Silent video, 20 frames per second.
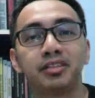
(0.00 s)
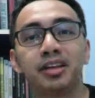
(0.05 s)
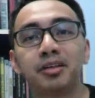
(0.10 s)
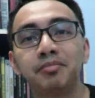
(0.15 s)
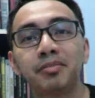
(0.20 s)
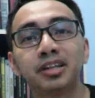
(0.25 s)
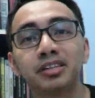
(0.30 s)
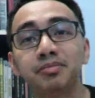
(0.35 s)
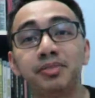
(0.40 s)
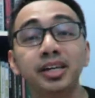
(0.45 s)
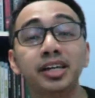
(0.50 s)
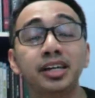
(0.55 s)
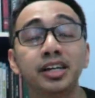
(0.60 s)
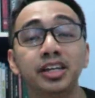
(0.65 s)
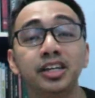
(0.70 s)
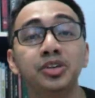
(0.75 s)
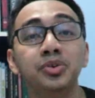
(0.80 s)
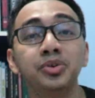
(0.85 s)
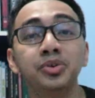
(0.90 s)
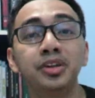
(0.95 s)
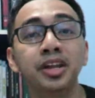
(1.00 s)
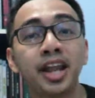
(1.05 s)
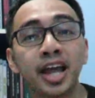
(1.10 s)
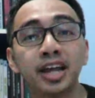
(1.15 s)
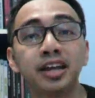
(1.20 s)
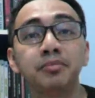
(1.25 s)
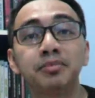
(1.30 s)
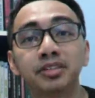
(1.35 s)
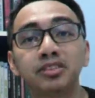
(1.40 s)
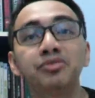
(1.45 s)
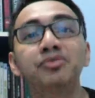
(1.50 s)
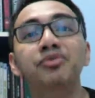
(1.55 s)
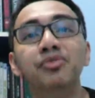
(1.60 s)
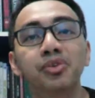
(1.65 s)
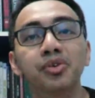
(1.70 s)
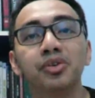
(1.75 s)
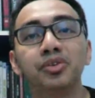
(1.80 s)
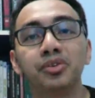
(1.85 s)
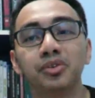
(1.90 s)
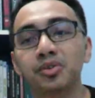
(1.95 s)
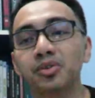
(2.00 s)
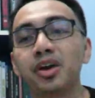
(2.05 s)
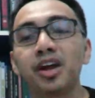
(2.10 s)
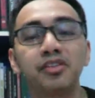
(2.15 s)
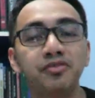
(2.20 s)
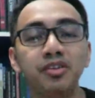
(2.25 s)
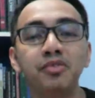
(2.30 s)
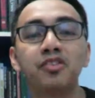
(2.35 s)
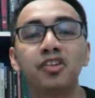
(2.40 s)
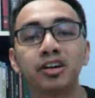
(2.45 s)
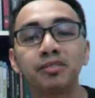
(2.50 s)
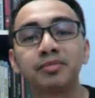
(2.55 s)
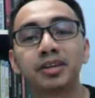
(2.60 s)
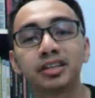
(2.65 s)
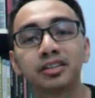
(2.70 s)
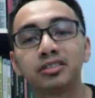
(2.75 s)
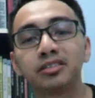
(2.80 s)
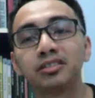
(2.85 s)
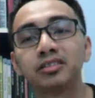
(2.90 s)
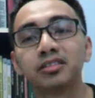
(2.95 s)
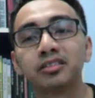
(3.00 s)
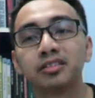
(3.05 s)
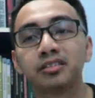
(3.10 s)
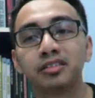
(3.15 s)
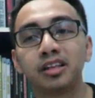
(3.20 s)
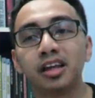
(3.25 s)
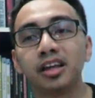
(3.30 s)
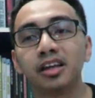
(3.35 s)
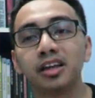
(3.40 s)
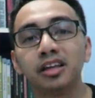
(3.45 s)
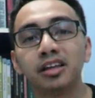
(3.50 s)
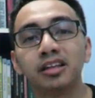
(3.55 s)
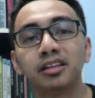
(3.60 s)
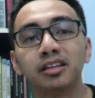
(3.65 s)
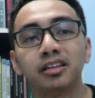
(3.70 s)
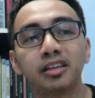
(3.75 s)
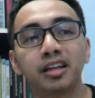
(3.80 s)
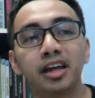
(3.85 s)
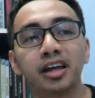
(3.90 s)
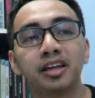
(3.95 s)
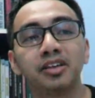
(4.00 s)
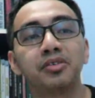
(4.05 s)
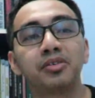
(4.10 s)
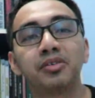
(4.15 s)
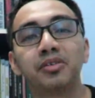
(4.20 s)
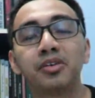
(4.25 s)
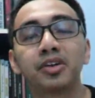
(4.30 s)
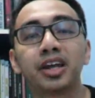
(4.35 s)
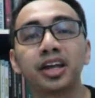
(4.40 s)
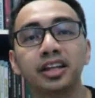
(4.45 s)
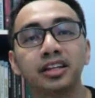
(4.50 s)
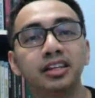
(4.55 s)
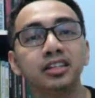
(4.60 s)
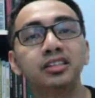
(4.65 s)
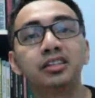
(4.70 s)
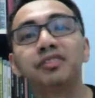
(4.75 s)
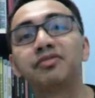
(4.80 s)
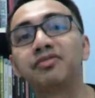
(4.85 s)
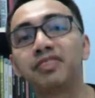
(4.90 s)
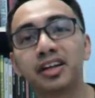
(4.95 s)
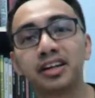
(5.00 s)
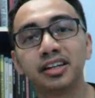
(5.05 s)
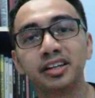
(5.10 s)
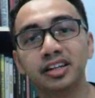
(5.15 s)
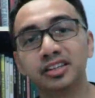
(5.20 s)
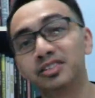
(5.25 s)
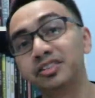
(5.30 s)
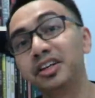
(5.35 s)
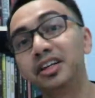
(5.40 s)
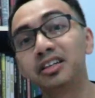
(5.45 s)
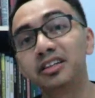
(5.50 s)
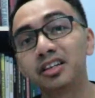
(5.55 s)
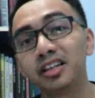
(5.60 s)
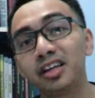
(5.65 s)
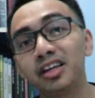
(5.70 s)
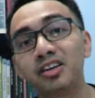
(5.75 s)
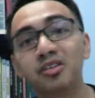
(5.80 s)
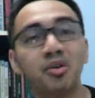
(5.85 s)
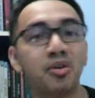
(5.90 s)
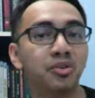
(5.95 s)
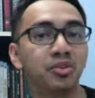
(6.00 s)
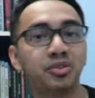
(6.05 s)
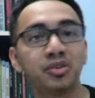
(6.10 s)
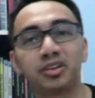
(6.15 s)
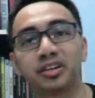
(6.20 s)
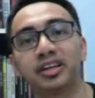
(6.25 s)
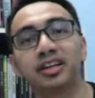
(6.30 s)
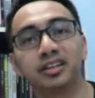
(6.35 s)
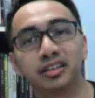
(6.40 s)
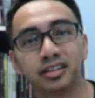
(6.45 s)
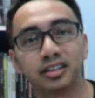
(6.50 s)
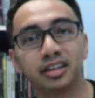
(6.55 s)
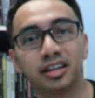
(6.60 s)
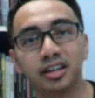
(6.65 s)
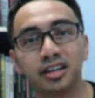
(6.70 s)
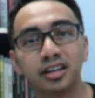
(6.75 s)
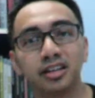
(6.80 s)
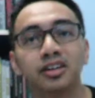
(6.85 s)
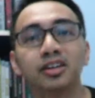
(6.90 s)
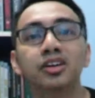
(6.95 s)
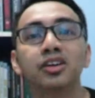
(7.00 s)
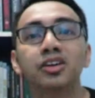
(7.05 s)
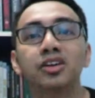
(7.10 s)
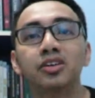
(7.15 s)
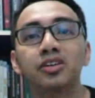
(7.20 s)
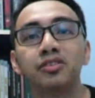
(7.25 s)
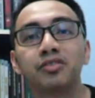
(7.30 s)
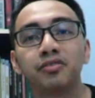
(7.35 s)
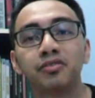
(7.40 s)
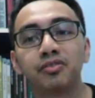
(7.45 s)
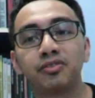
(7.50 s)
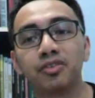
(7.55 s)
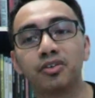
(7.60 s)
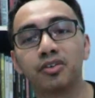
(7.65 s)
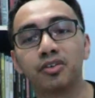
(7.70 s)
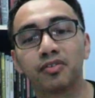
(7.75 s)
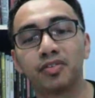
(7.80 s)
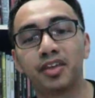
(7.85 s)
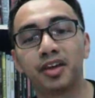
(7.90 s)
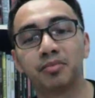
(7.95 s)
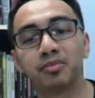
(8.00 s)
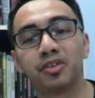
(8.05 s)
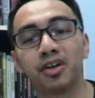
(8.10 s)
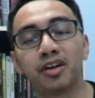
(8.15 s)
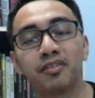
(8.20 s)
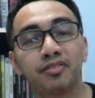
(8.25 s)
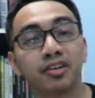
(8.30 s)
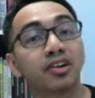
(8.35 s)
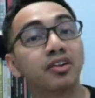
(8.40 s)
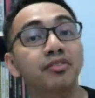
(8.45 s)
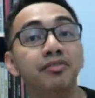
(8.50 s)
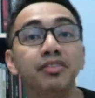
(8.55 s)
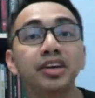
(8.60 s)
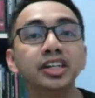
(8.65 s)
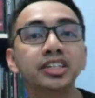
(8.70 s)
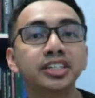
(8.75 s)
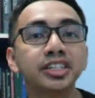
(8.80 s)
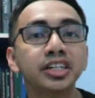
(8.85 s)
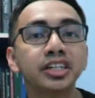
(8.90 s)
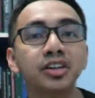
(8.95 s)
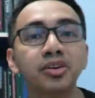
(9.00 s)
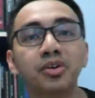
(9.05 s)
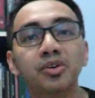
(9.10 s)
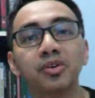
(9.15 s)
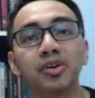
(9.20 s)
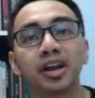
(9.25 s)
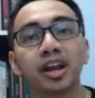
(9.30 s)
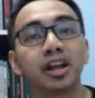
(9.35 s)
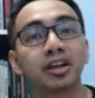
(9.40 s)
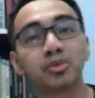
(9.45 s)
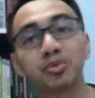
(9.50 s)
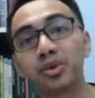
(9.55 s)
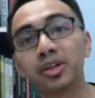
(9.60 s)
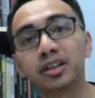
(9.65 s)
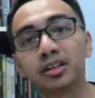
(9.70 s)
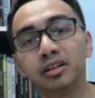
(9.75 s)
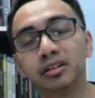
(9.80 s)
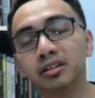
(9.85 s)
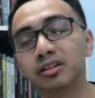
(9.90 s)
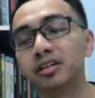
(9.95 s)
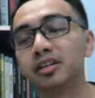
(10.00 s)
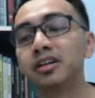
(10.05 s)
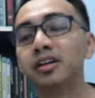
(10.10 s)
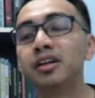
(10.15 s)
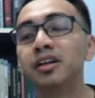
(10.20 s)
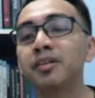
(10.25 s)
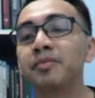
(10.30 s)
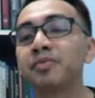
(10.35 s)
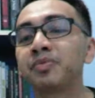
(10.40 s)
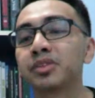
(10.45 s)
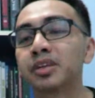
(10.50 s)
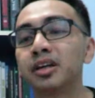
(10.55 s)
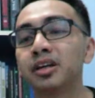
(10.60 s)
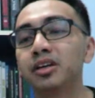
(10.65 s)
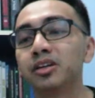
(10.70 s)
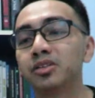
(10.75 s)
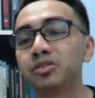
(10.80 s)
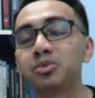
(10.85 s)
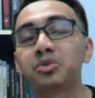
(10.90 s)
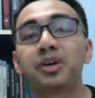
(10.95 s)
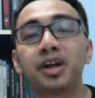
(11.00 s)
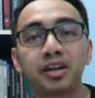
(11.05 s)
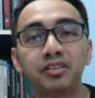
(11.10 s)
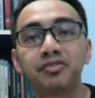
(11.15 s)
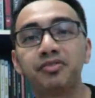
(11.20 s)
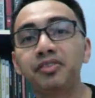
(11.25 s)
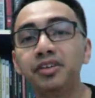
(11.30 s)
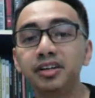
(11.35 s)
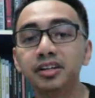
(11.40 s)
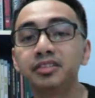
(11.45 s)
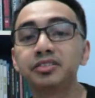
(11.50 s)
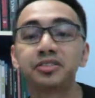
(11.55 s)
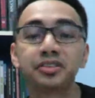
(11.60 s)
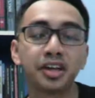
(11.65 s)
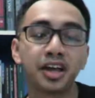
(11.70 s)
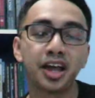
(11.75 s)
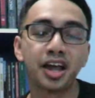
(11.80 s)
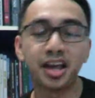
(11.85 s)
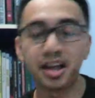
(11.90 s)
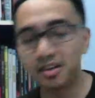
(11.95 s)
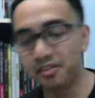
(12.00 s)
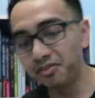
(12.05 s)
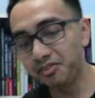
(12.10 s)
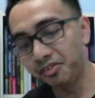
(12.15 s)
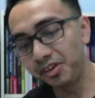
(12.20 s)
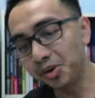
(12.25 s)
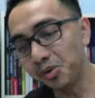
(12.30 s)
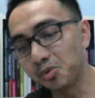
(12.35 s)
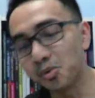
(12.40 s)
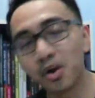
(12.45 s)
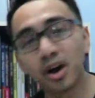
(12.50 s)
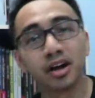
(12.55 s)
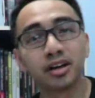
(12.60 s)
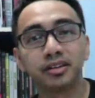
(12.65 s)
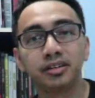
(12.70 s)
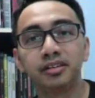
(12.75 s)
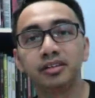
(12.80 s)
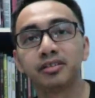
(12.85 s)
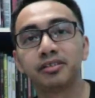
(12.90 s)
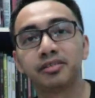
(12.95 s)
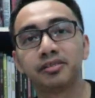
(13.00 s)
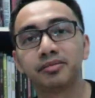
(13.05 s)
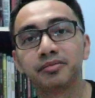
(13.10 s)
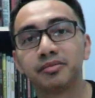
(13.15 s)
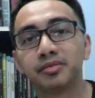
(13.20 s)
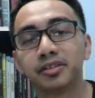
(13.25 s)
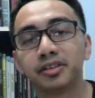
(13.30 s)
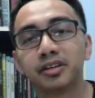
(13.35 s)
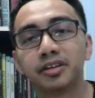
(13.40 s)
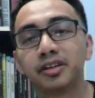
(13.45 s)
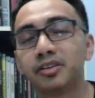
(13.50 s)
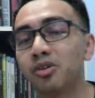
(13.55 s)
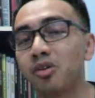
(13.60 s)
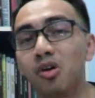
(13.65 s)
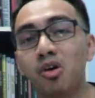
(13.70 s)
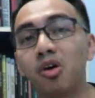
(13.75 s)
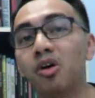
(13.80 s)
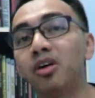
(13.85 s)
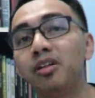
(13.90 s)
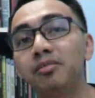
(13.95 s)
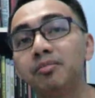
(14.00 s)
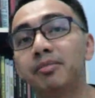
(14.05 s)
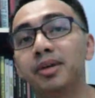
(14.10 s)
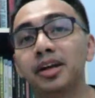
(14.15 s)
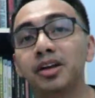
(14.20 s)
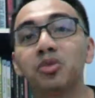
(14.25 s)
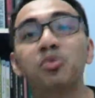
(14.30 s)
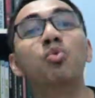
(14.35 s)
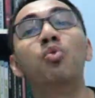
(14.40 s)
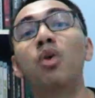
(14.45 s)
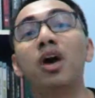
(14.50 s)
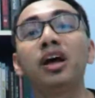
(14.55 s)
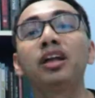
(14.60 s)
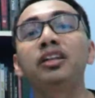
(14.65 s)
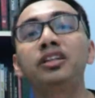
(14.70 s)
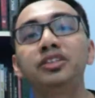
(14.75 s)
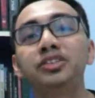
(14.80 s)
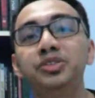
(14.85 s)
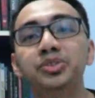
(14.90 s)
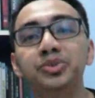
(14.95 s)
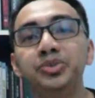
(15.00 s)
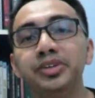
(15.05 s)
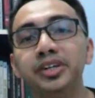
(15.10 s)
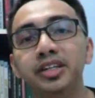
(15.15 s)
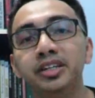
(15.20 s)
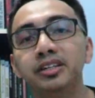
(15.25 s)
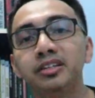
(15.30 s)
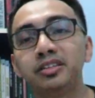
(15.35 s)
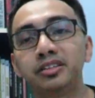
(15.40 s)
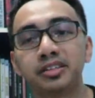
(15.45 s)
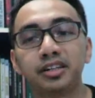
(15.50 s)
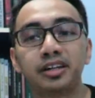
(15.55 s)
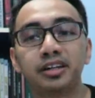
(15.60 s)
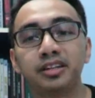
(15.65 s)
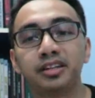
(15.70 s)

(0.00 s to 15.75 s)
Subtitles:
must be a unanimous vote, you know, everyone must say that, okay, this defendant is guilty or not guilty, for them to have a conviction or an acquittal. So at first, everyone, all but one jury, said